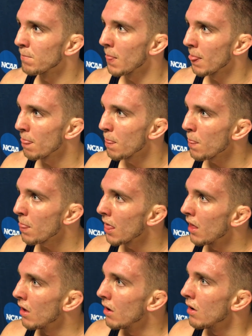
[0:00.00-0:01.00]
That was probably as
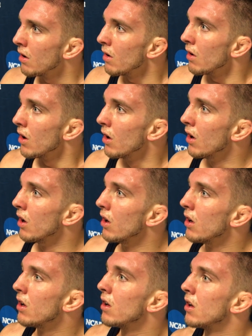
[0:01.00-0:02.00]
dominating, though, as you've been
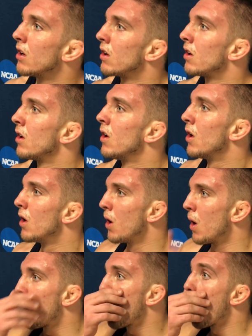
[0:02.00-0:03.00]
in this
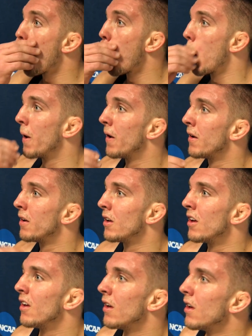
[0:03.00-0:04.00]
tournament, though, right? You think
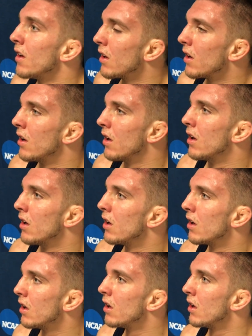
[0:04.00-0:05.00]
you've gotten on your offensive
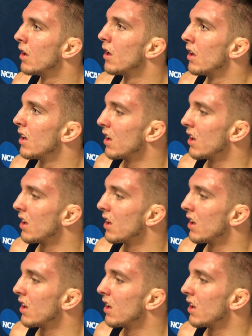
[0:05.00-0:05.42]
game now?